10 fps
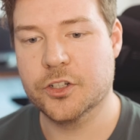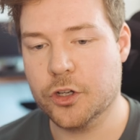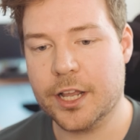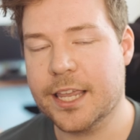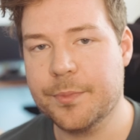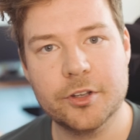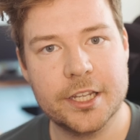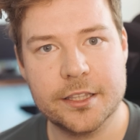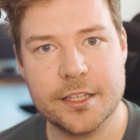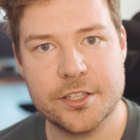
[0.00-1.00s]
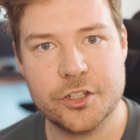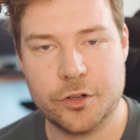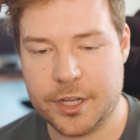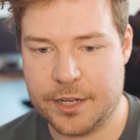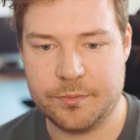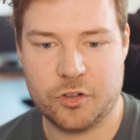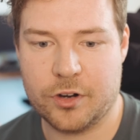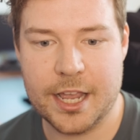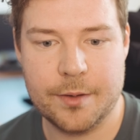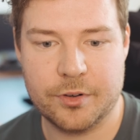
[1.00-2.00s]
Should I keep looking at this? Should I
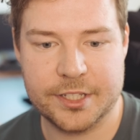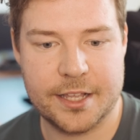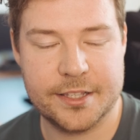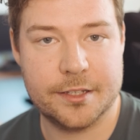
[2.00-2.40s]
try and present